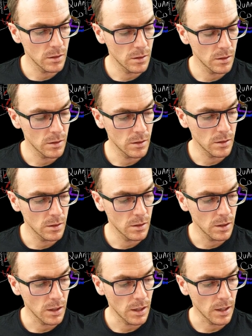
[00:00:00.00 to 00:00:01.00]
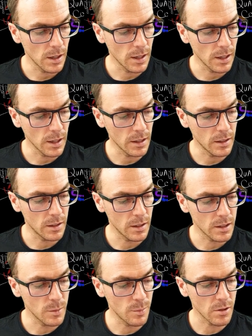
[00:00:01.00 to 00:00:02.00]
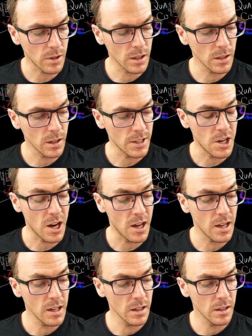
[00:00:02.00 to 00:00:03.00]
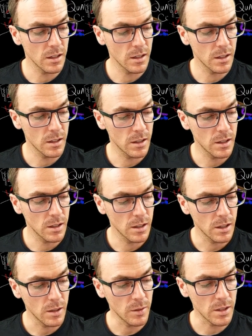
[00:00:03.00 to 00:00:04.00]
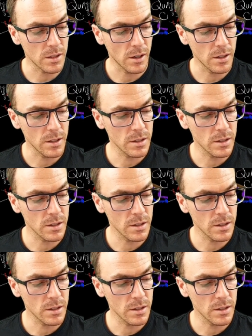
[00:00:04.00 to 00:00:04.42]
and it's a bit string, ij. We start in psi,